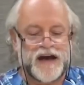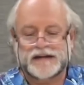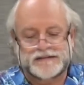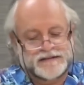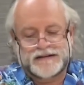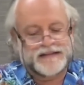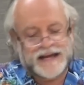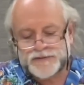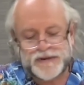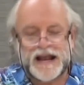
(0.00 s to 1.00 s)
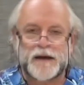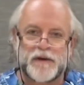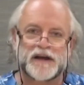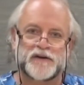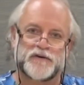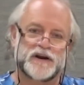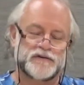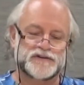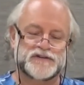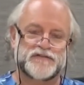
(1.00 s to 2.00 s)
fact, uh, that's been how my career
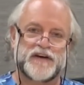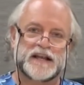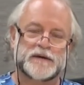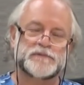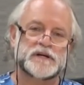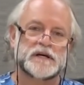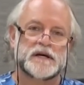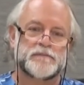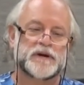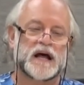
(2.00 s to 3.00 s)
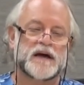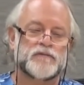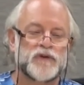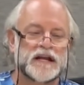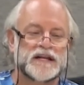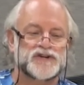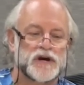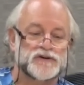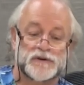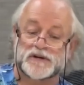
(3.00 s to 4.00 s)
has developed. But I really
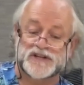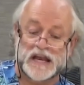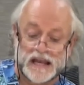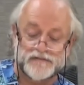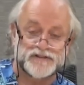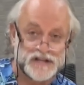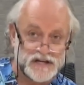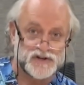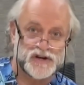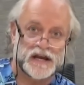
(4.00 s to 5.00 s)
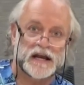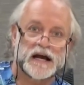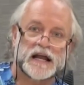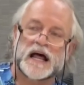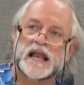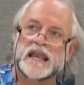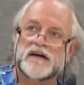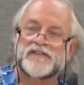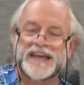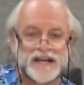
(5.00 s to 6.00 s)
chose it because I love teaching and I
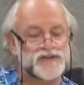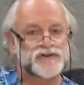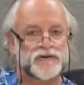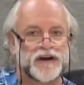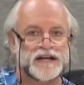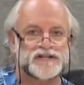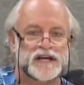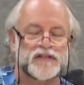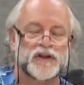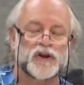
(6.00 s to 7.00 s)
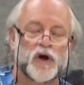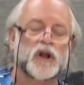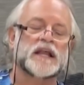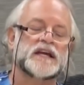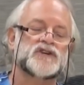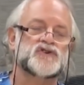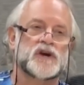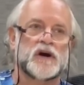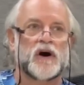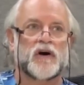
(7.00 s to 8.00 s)
love integrating the
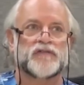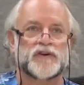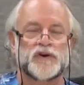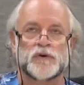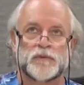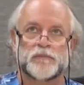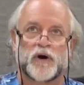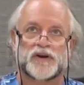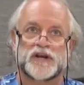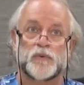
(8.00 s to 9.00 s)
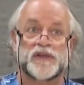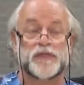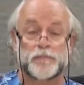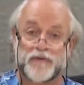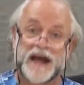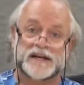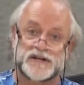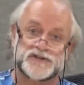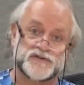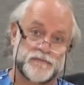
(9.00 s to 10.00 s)
knowledge of the human body with the
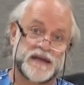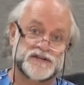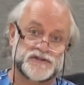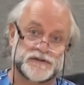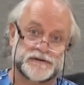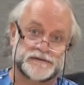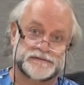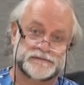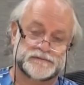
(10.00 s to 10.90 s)
practice of medicine.